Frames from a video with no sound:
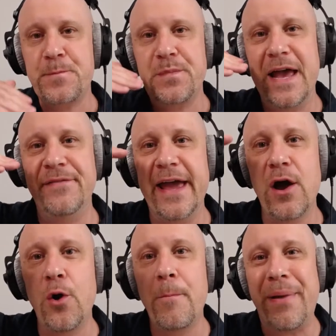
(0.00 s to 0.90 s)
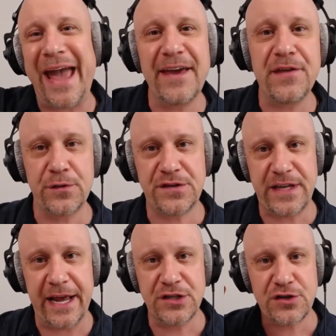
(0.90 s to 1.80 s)
and they obey those
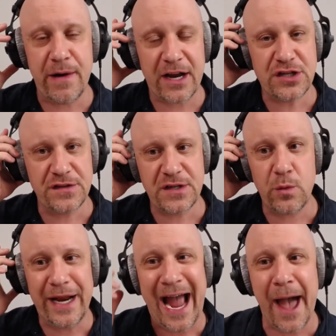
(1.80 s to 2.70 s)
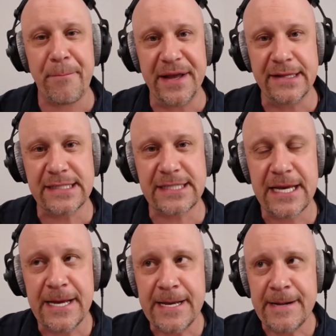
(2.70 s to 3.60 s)
stage directions. And what happens
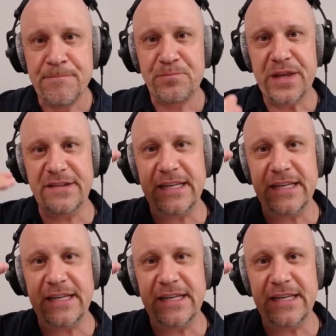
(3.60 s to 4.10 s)
is it